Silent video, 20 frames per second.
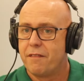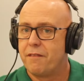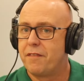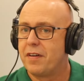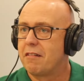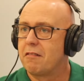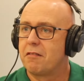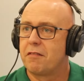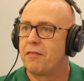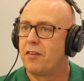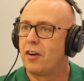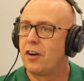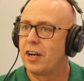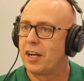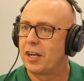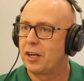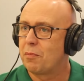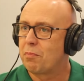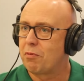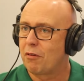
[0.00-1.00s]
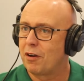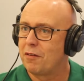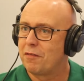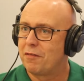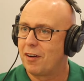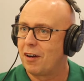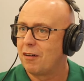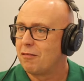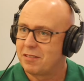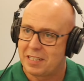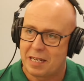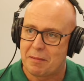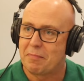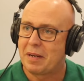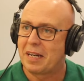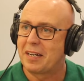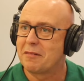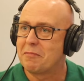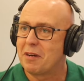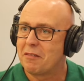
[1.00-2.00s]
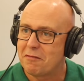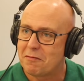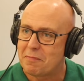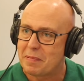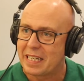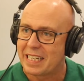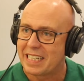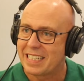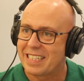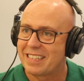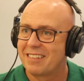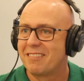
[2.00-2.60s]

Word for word: verifying your profile, ten pounds a month, please.